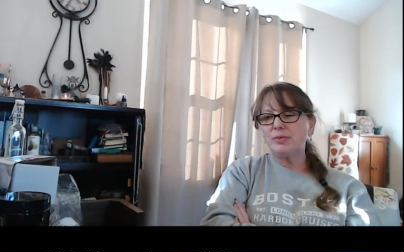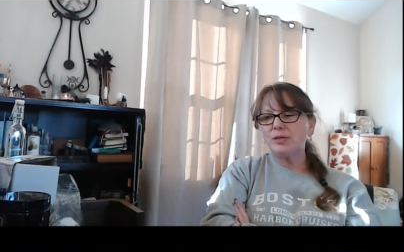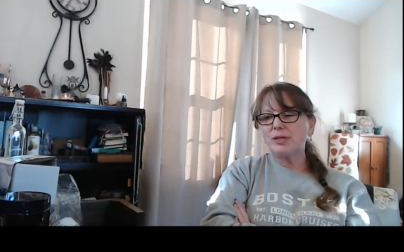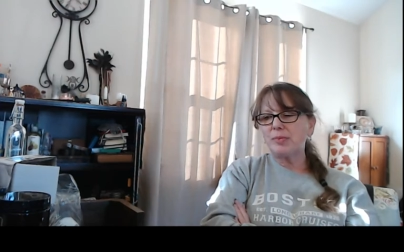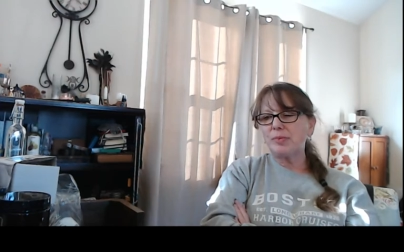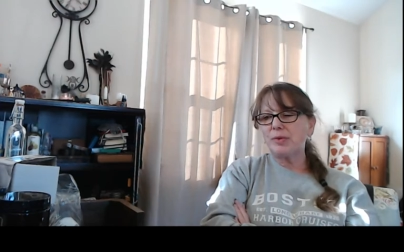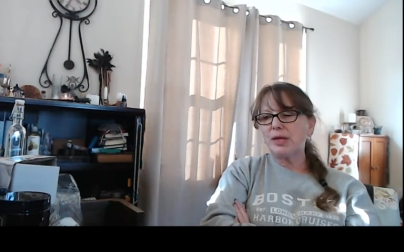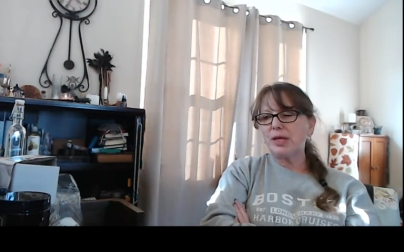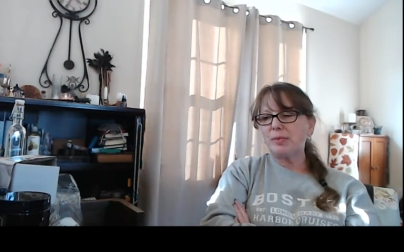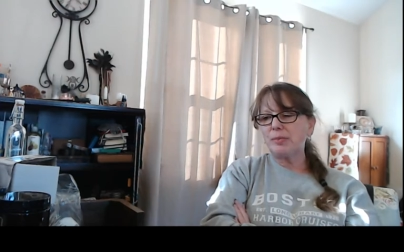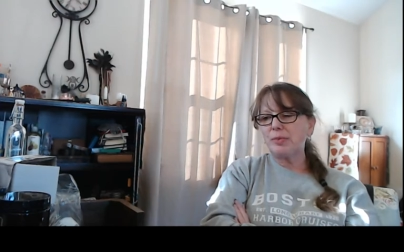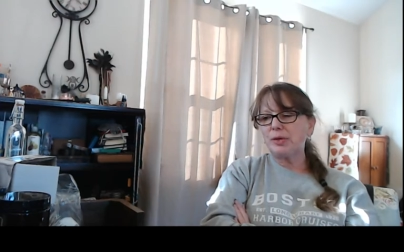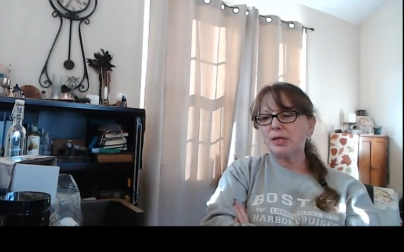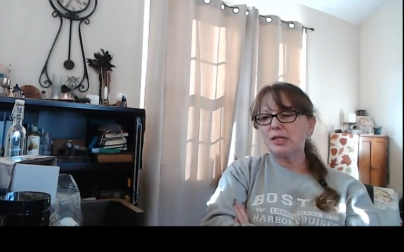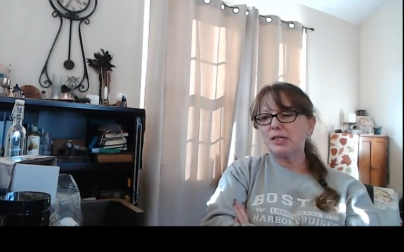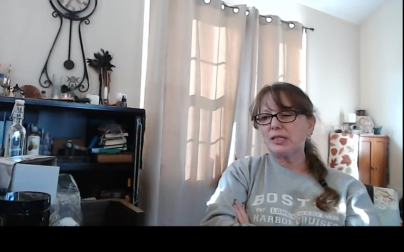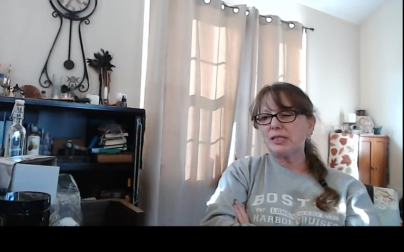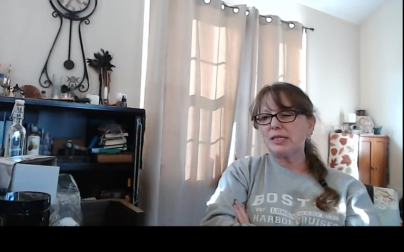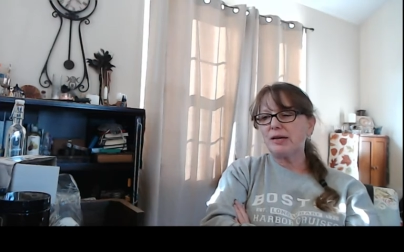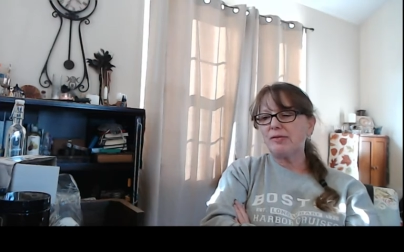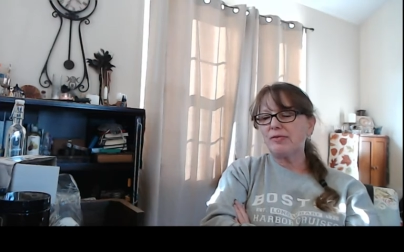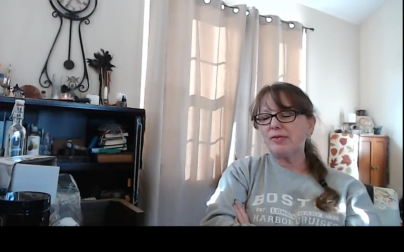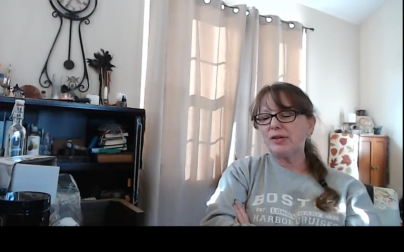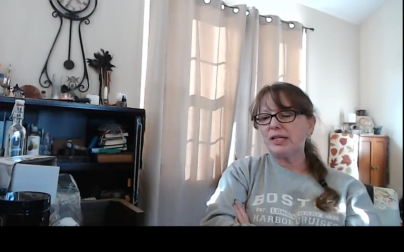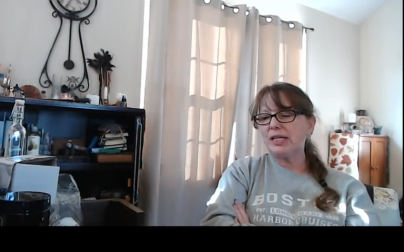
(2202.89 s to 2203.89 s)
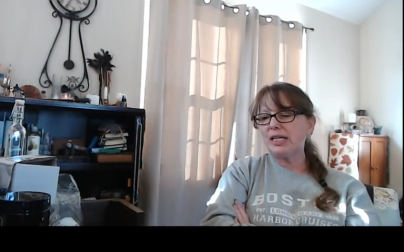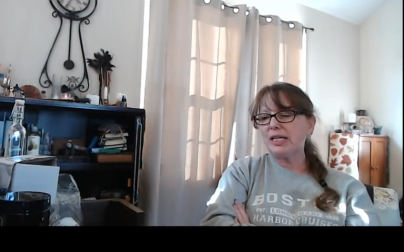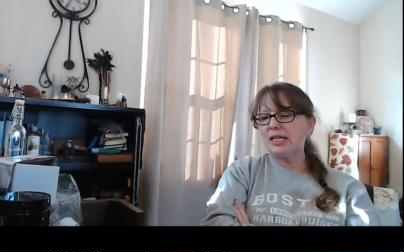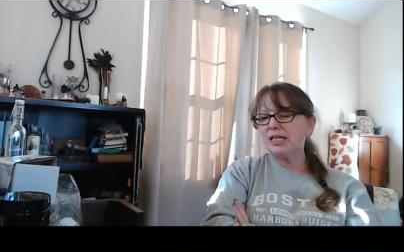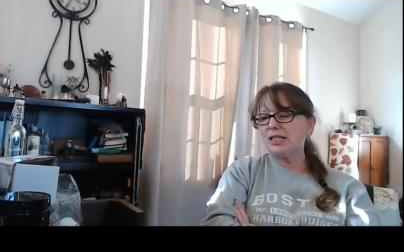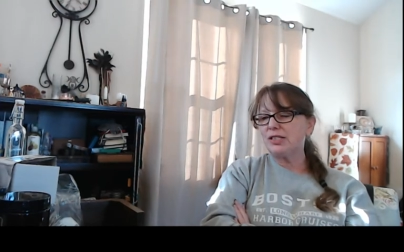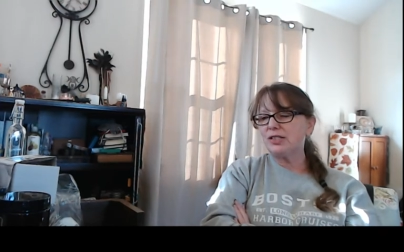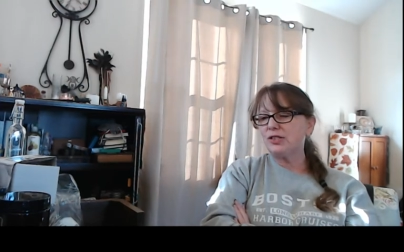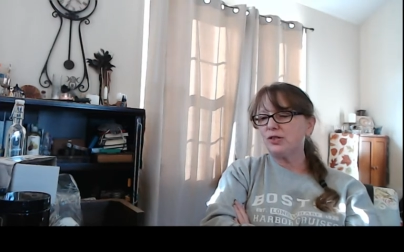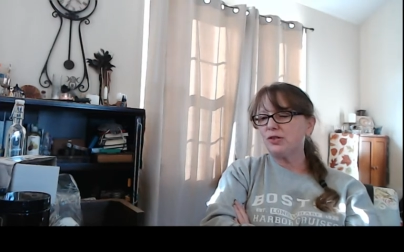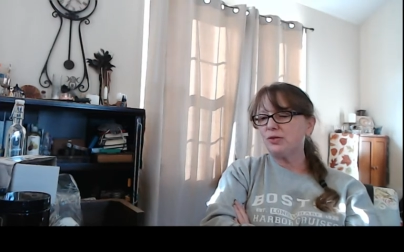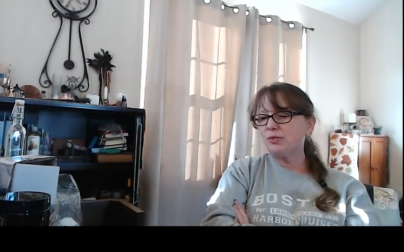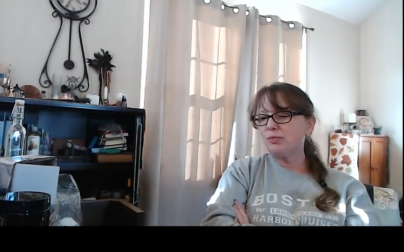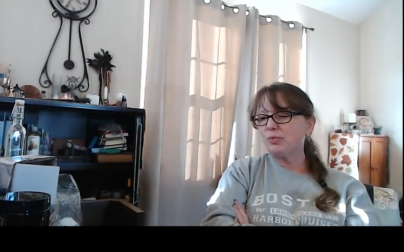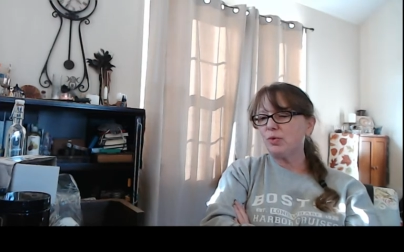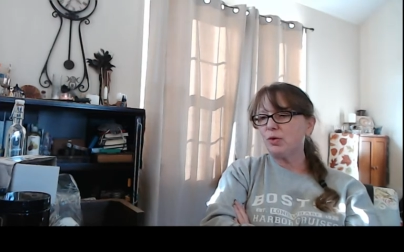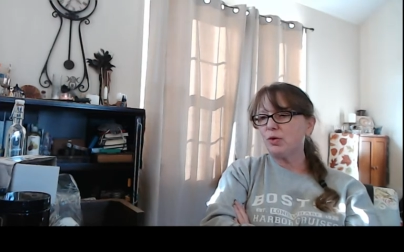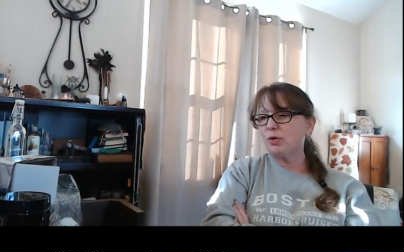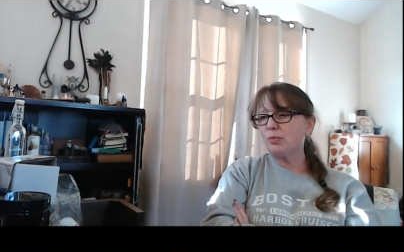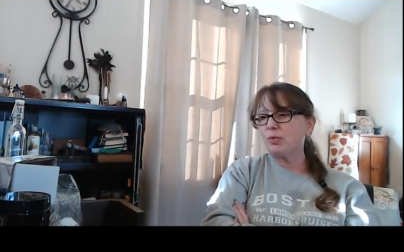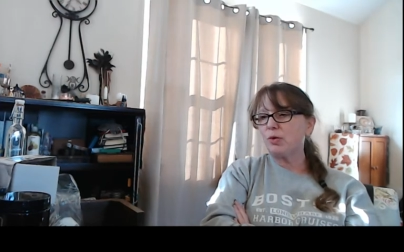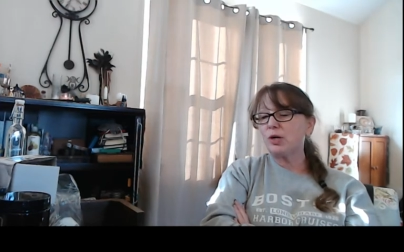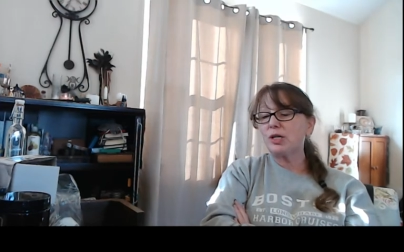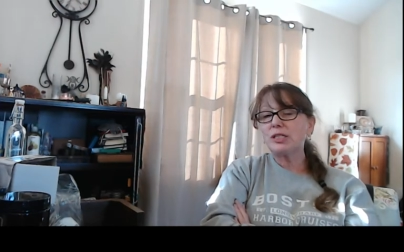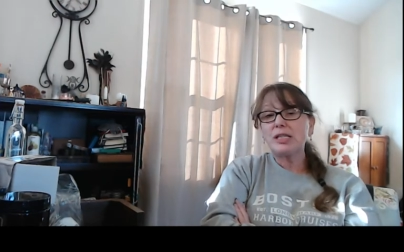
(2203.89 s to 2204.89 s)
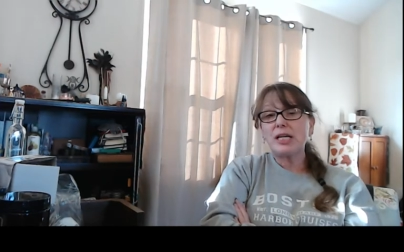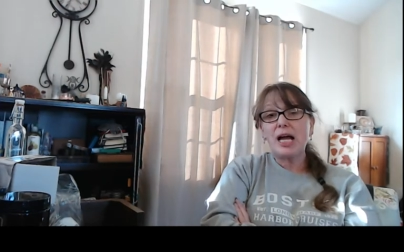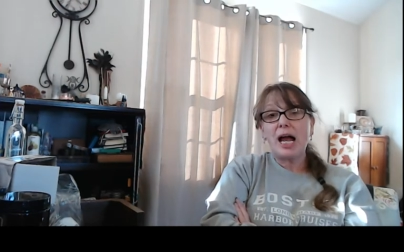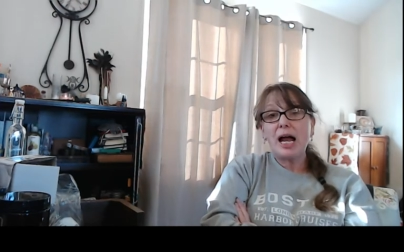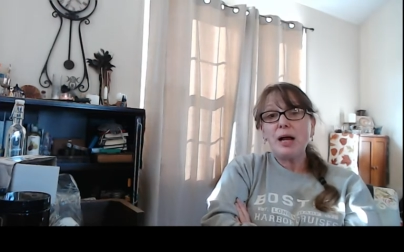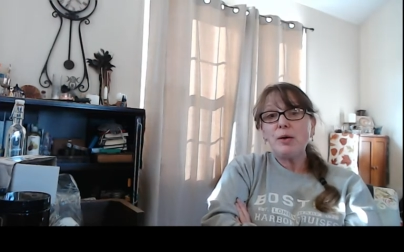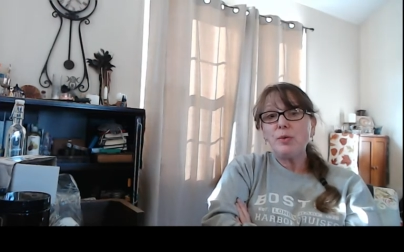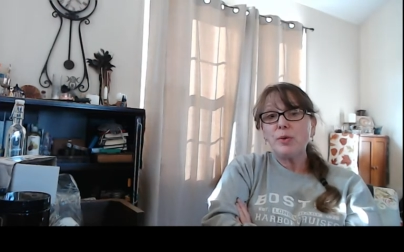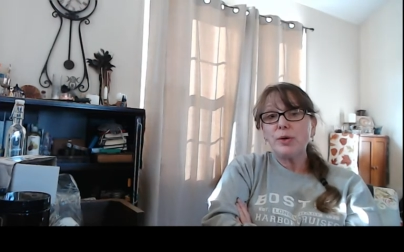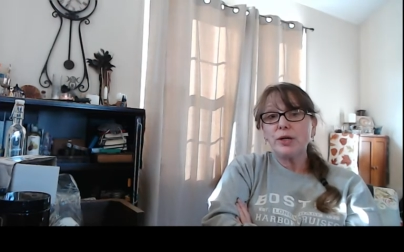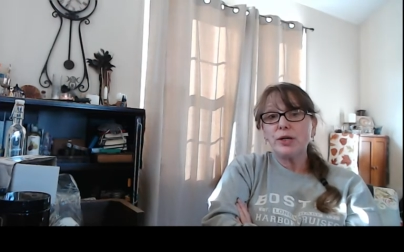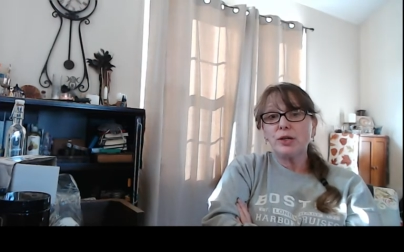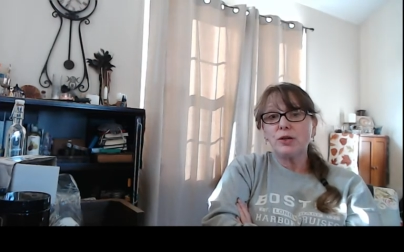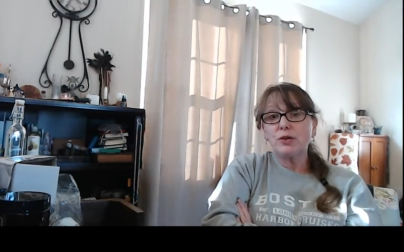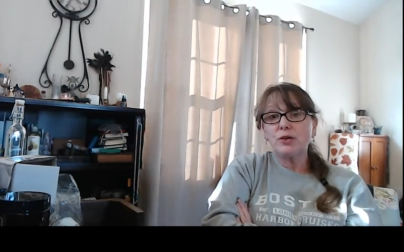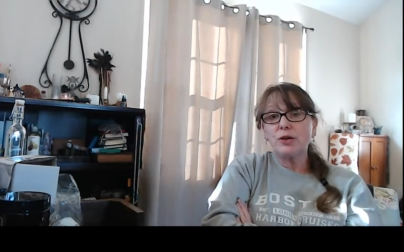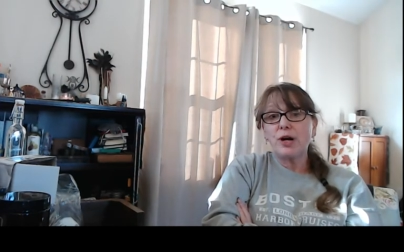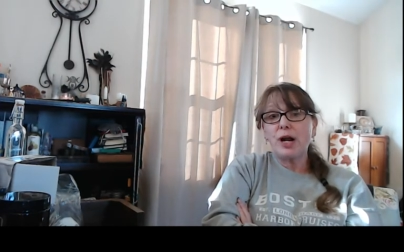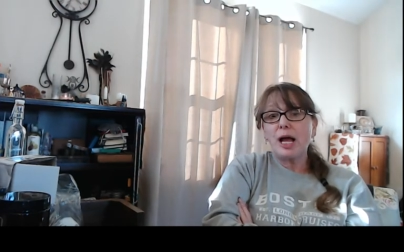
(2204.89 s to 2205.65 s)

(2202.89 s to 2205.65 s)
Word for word: something I'm gonna definitely get into more and more because I want to learn.